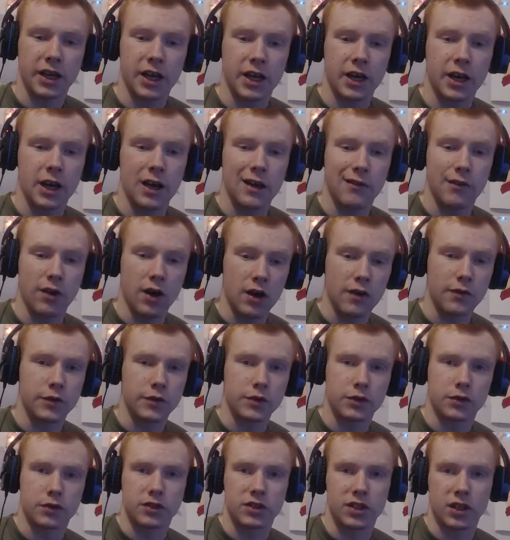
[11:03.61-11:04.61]
can't have
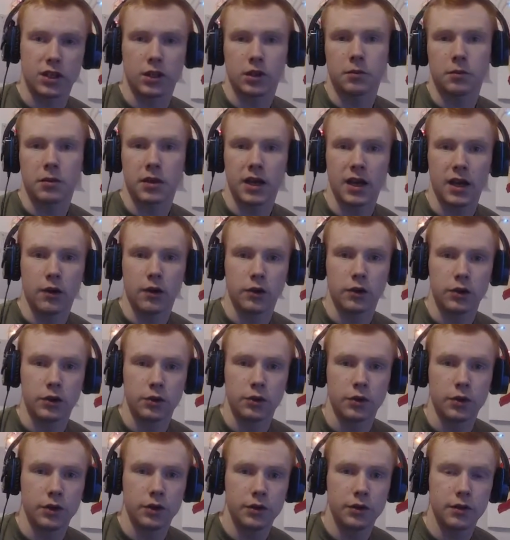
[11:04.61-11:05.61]
officers telling me how to
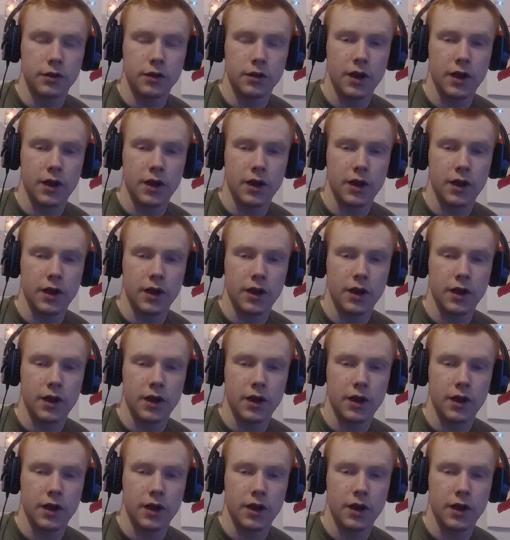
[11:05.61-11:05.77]
do it.